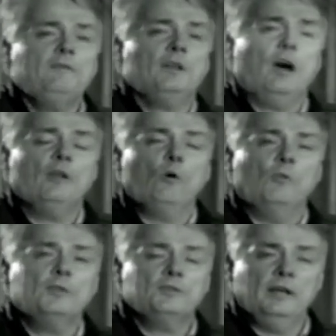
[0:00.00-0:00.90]
leave it on
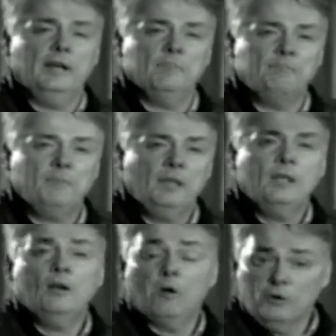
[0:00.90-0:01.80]
all the time.
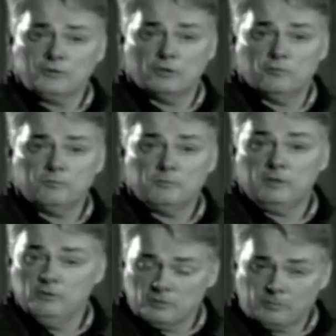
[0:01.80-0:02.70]
Also,
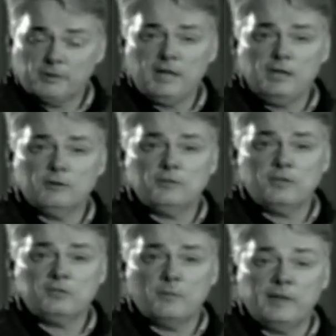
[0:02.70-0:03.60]
use a preheater
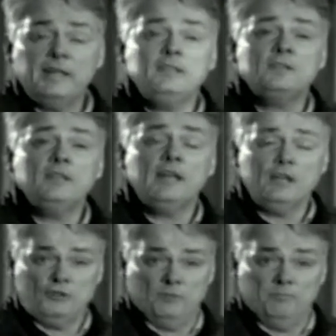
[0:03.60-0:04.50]
system that heats the
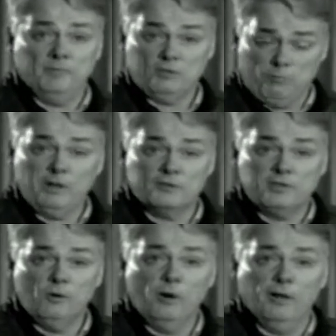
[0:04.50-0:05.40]
engine as well as the